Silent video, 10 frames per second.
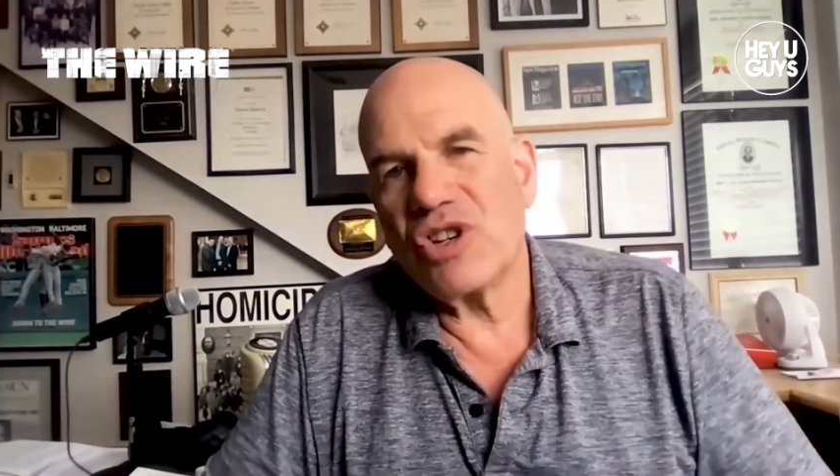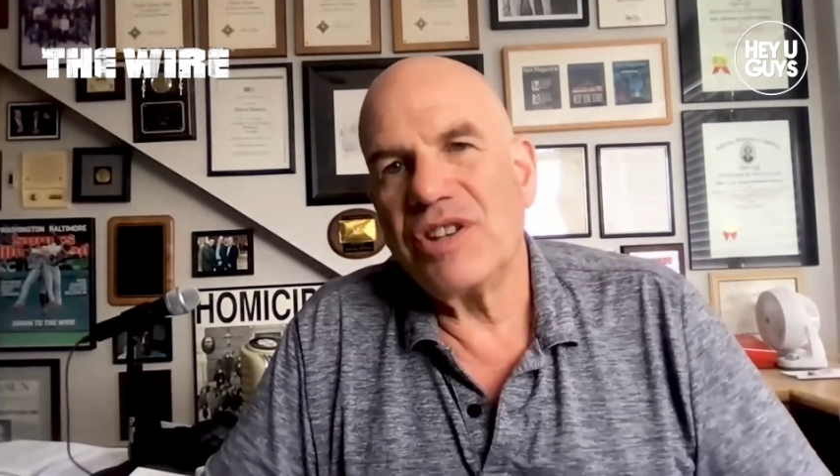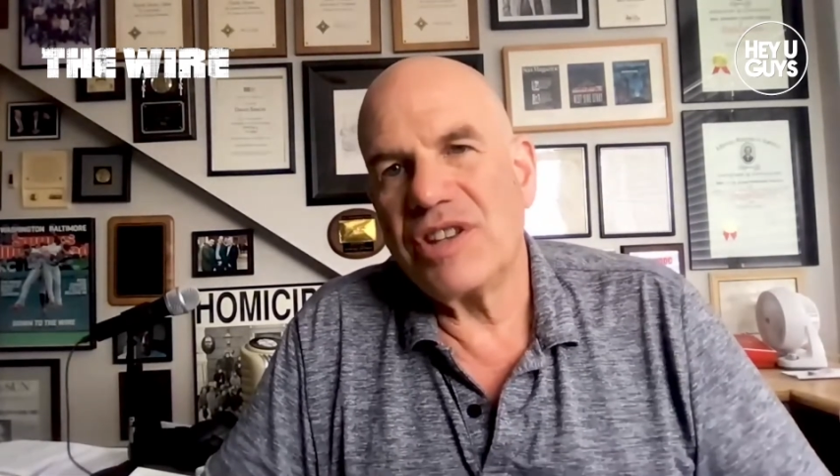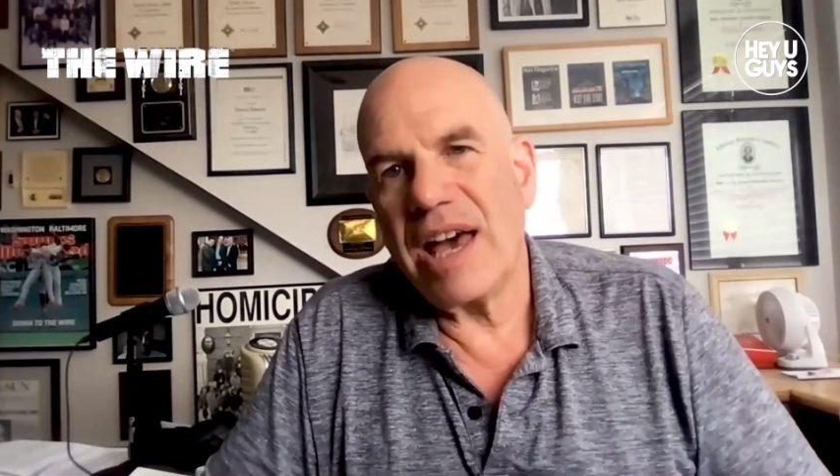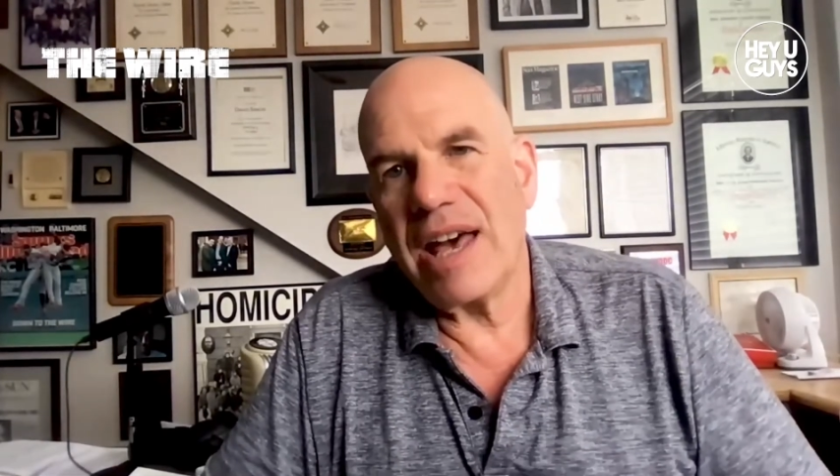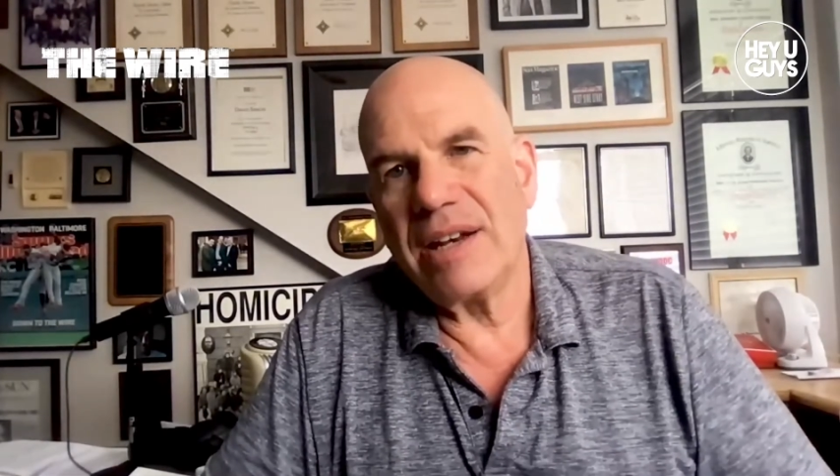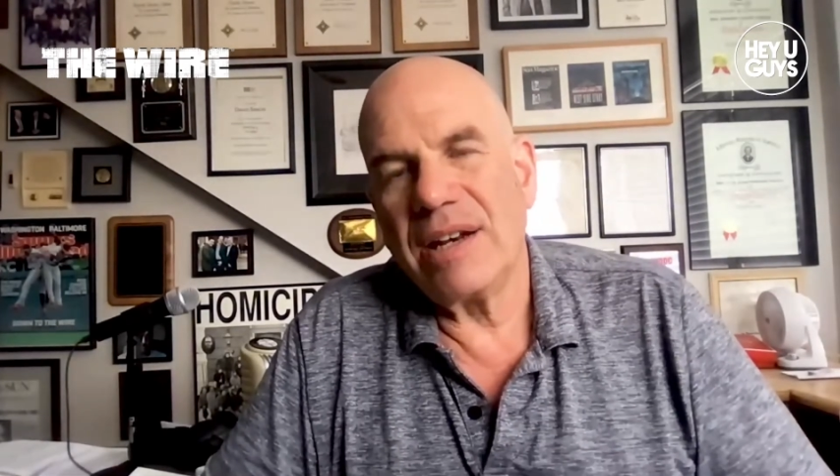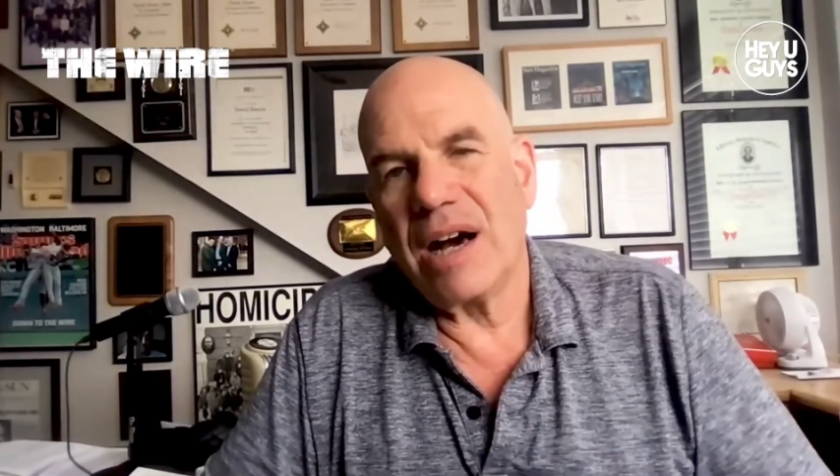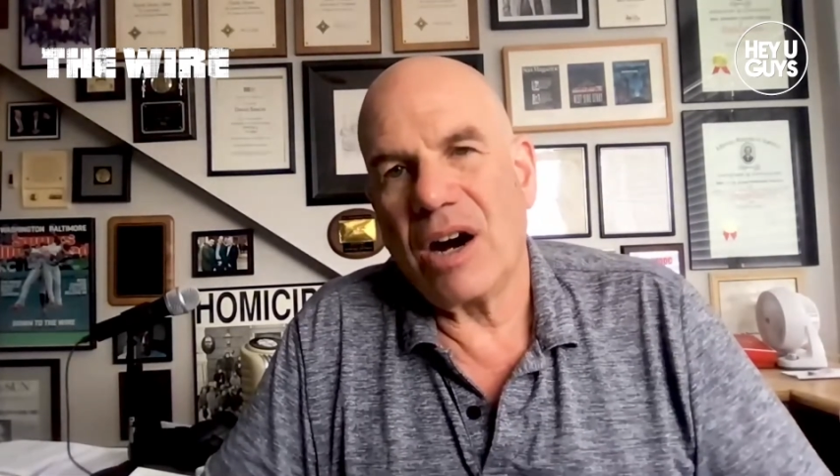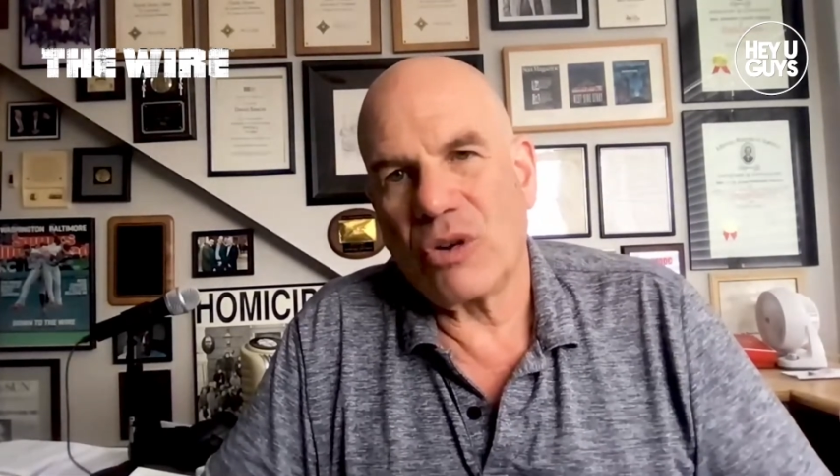in ten,
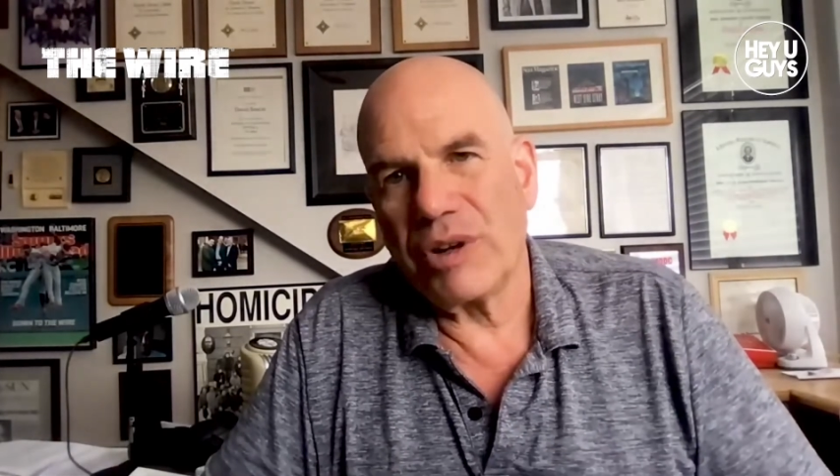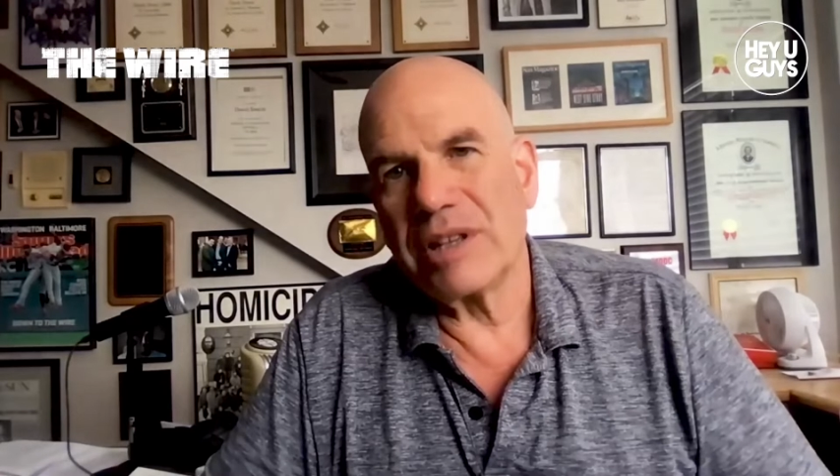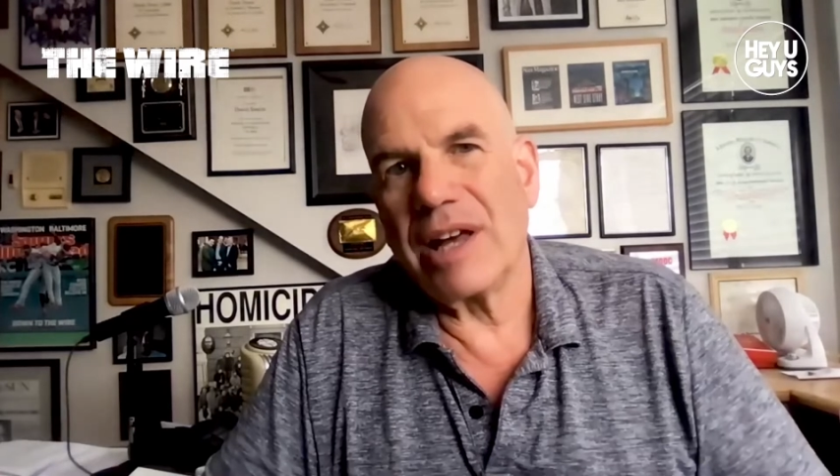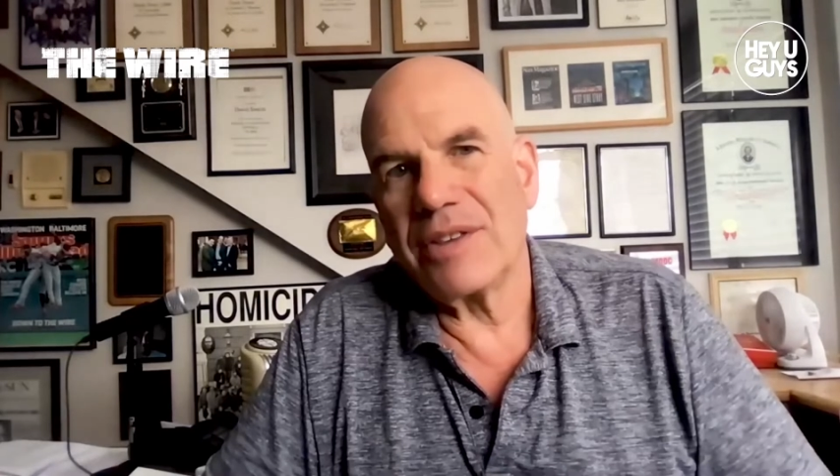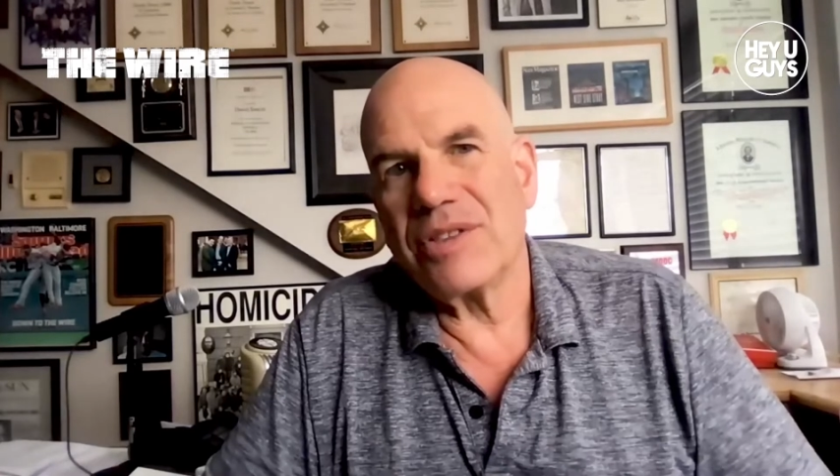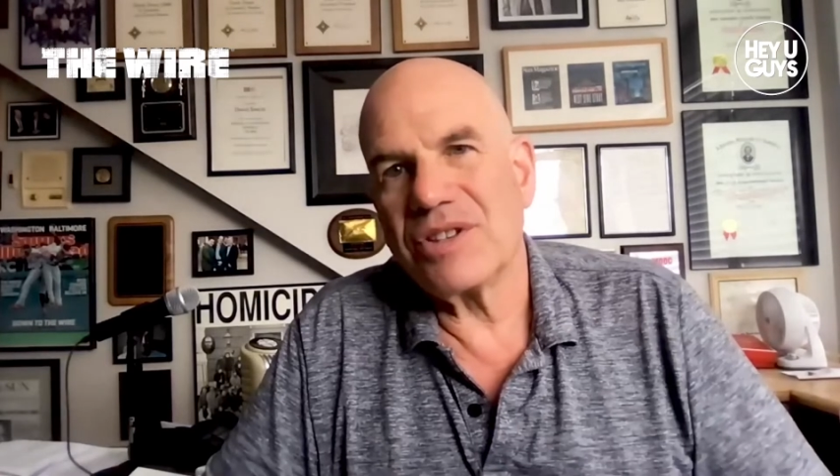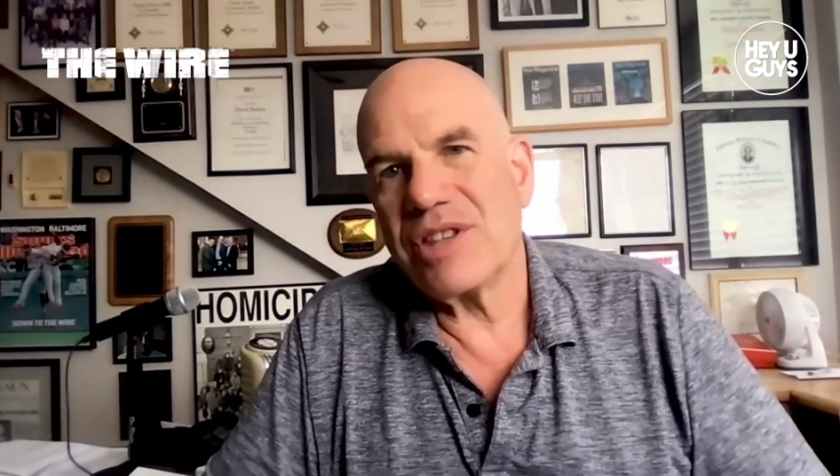I'll green light this.